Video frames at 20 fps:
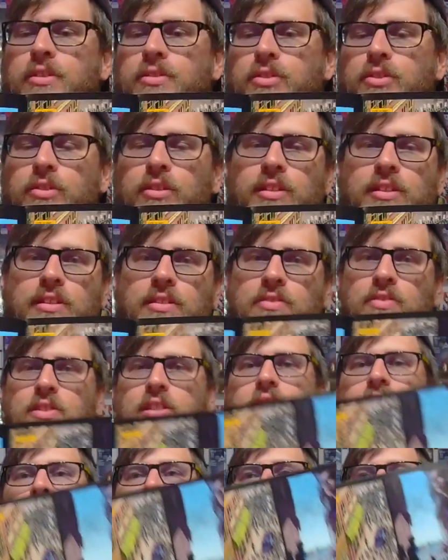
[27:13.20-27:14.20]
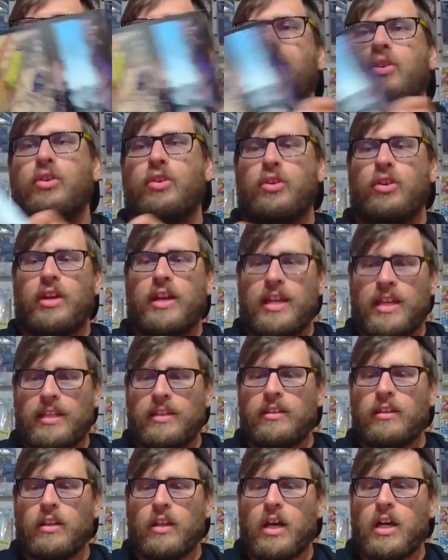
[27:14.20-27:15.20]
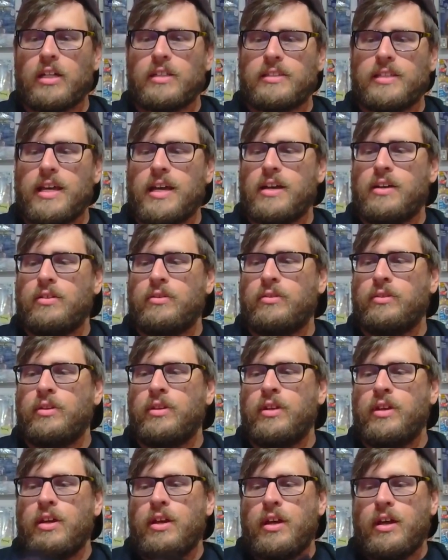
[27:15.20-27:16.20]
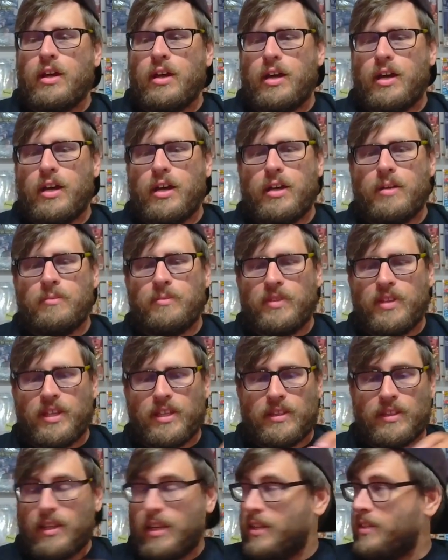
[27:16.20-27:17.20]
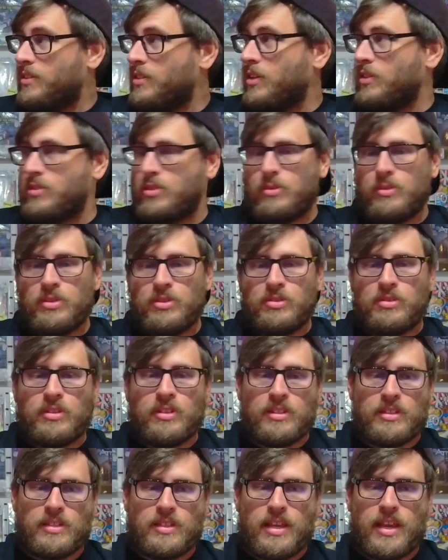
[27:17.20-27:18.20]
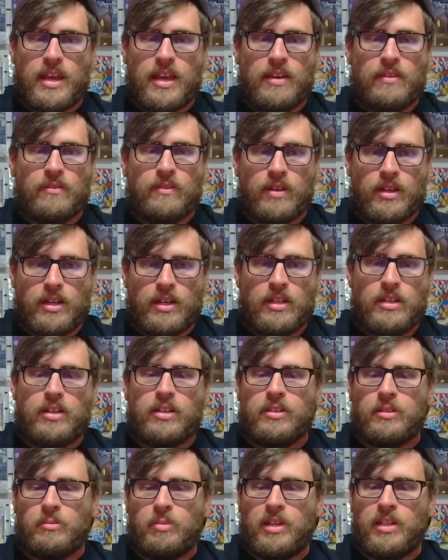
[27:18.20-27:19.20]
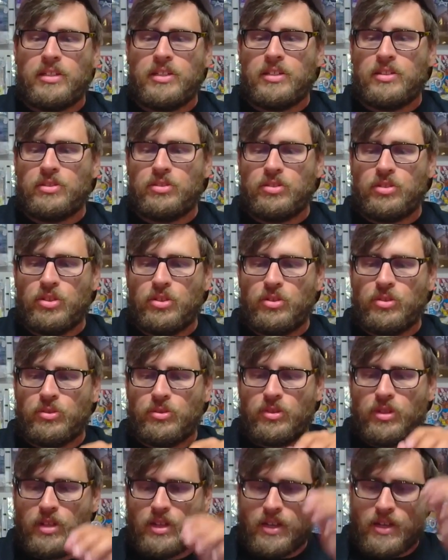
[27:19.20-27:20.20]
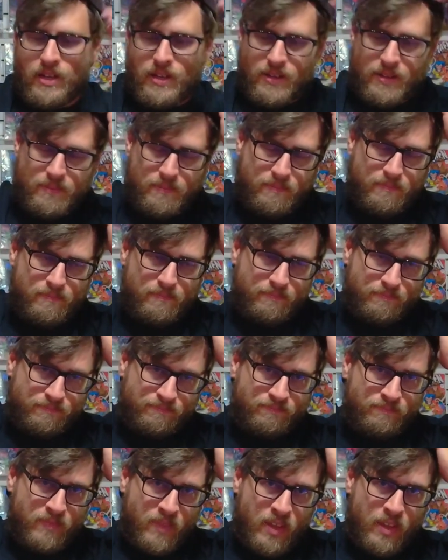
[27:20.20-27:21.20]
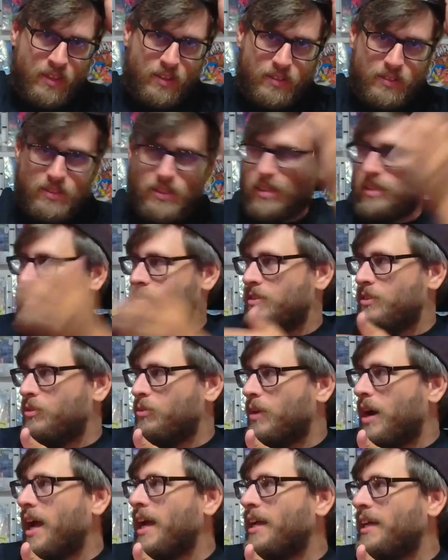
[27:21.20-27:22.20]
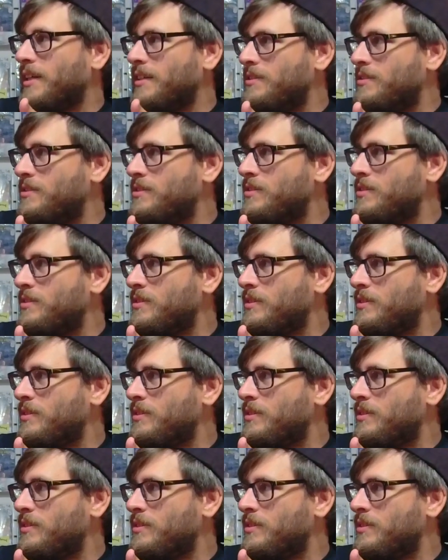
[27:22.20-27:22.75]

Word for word: So you get to see her in lockdown. It's also interesting because they have, on the page I just showed, the riots.